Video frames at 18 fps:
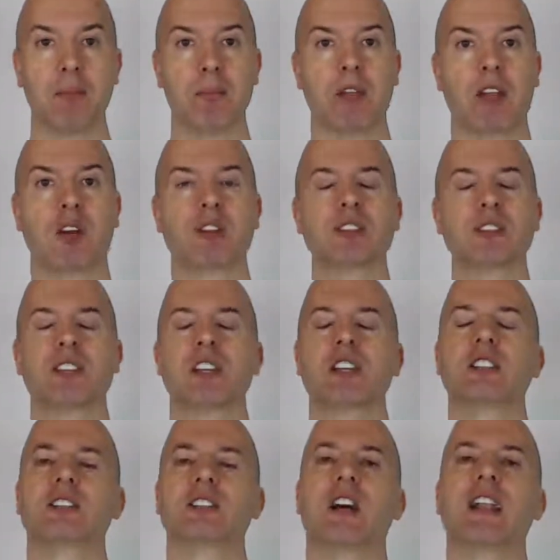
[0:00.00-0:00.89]
Because
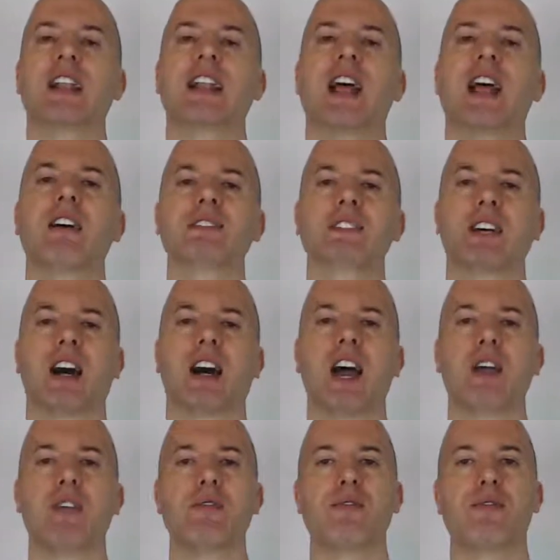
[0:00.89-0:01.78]
there's not enough
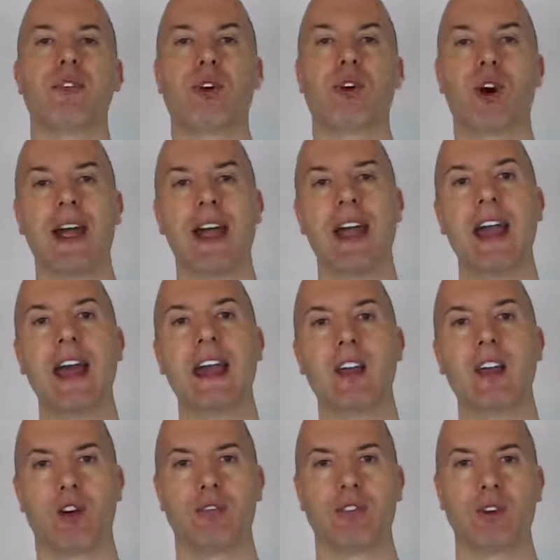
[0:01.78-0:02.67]
time for
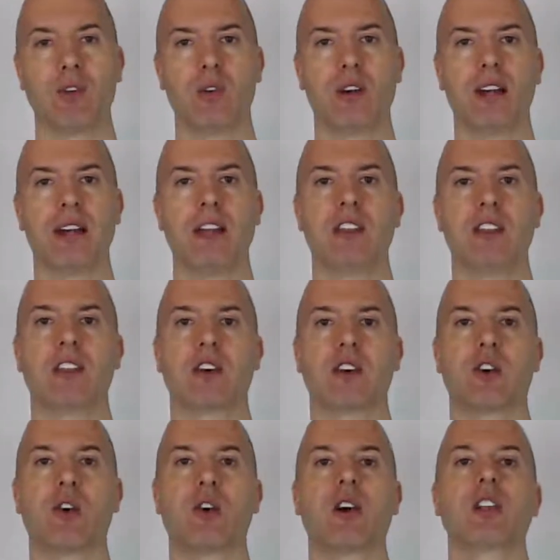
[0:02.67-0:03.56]
any of you.
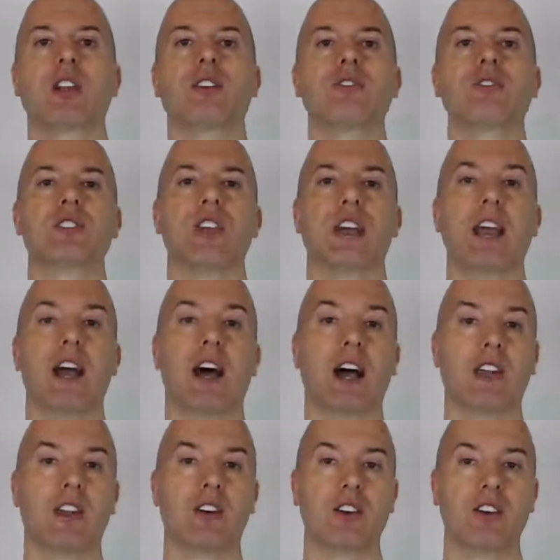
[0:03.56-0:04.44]
They're going to say
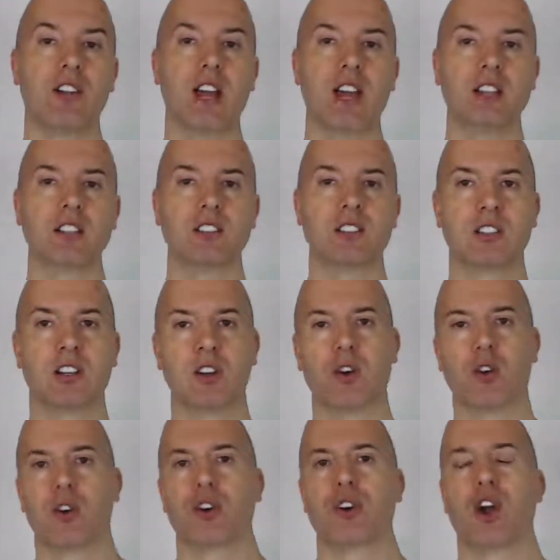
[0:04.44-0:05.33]
either yes
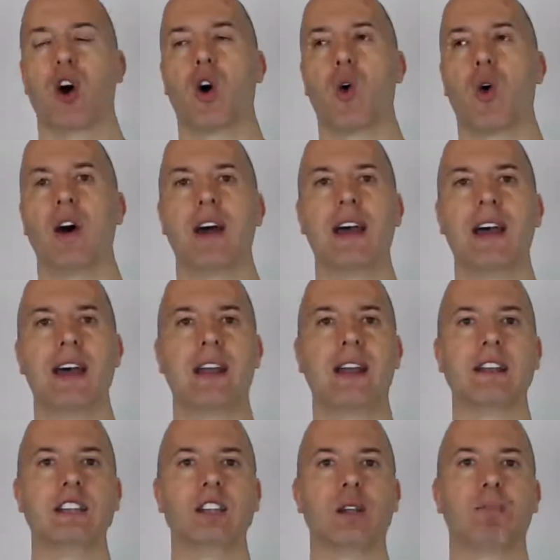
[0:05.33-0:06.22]
or no,
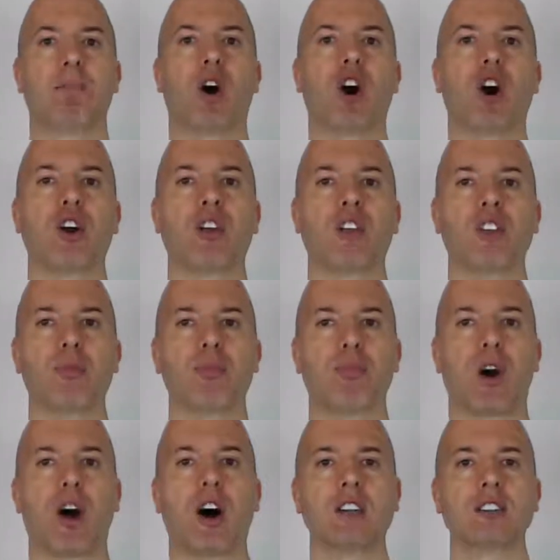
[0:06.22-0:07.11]
and it's a part of the
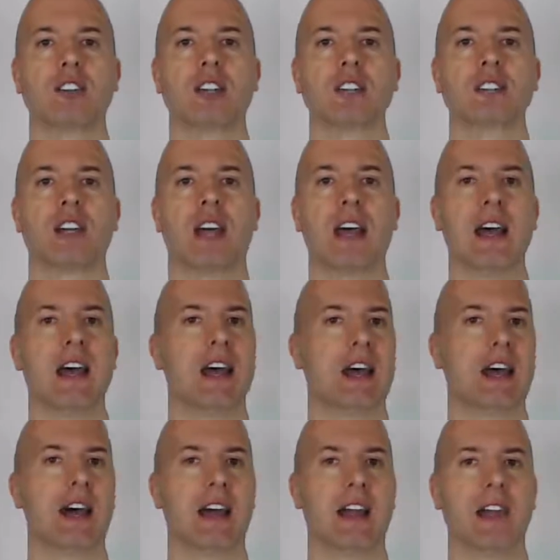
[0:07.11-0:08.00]
process.
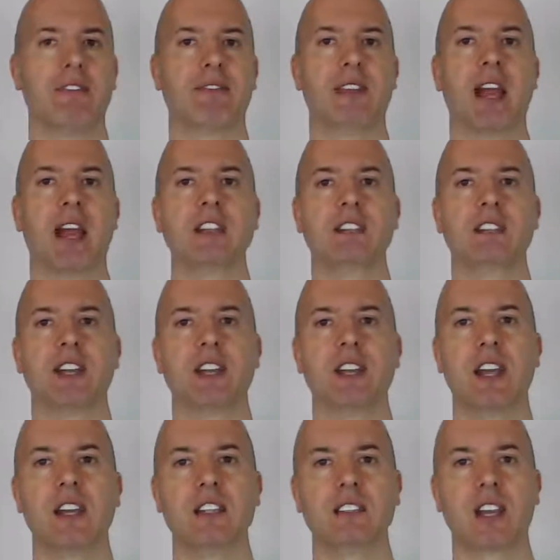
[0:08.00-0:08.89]
If they say
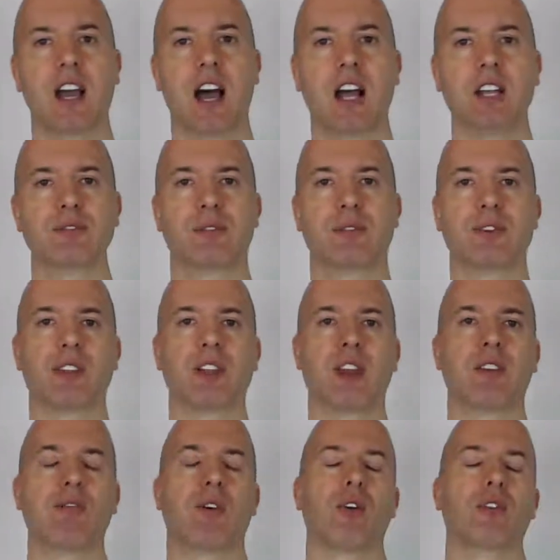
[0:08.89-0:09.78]
yes, ask for
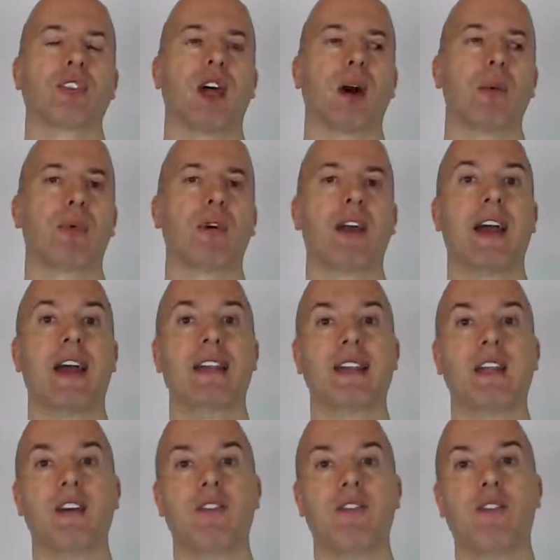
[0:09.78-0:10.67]
their phone number
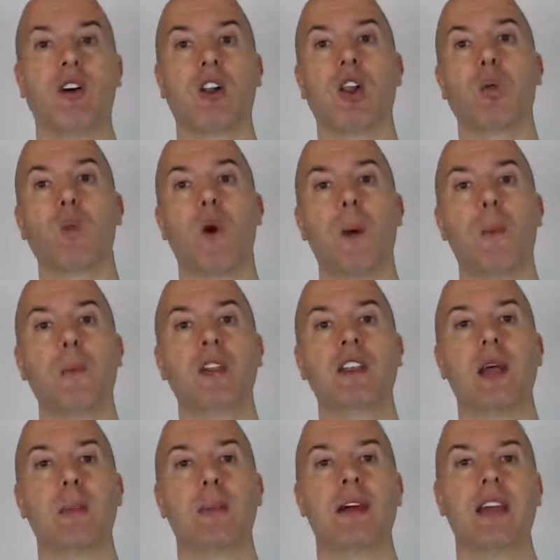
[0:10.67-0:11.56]
and follow up
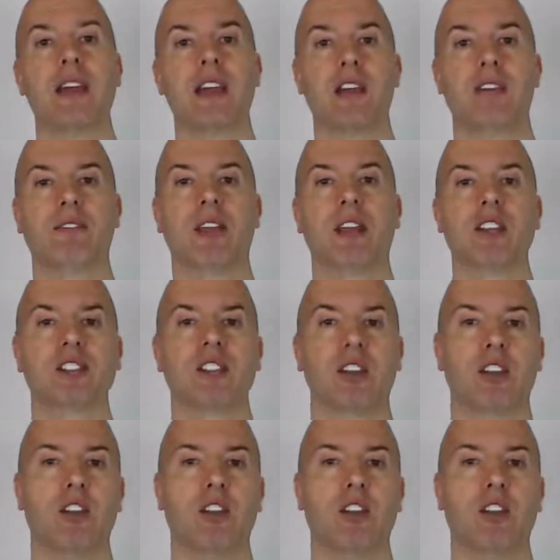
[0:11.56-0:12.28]
with them. If they say